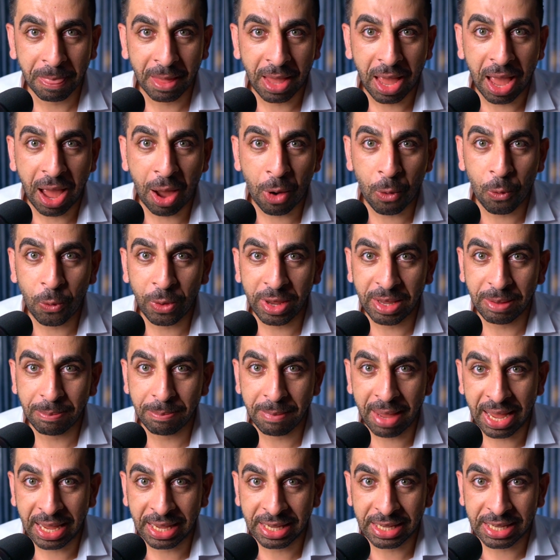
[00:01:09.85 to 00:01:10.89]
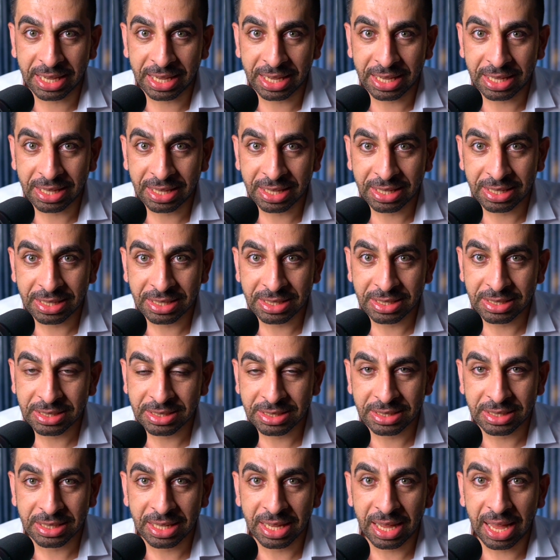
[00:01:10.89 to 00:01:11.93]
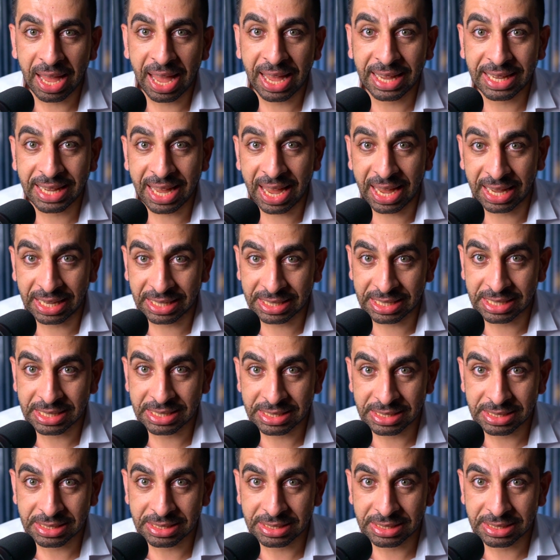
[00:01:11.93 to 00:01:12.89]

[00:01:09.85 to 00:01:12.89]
how we make a cake?